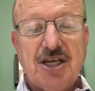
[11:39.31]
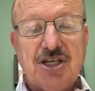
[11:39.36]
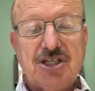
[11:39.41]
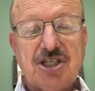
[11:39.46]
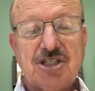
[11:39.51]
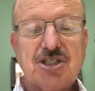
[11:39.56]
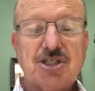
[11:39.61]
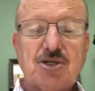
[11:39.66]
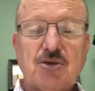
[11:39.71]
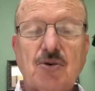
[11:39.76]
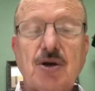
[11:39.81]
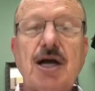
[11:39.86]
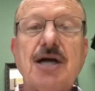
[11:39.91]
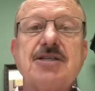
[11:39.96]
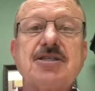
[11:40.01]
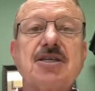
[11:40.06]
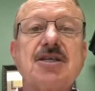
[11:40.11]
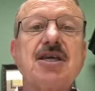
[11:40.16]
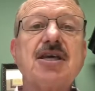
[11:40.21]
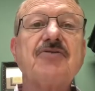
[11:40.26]
Jesus
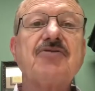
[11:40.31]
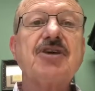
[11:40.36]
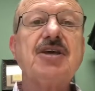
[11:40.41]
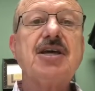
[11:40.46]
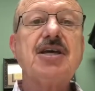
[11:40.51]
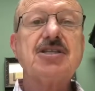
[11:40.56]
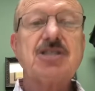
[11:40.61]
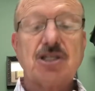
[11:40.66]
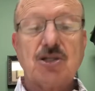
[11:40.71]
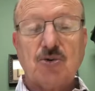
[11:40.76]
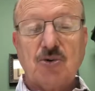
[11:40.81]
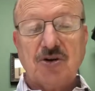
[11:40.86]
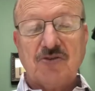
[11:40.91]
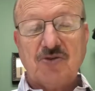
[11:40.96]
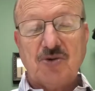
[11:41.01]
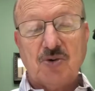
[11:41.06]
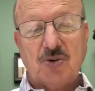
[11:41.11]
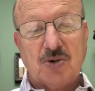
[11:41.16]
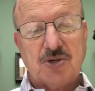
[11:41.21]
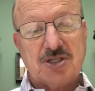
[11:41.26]
Christ, the King of kings and Lord of
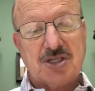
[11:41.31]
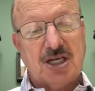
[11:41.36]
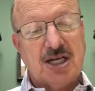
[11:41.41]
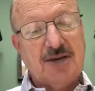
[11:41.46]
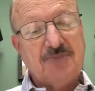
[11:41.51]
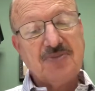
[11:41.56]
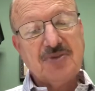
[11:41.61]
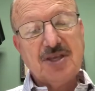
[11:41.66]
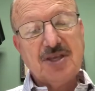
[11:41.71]
lords. Uh,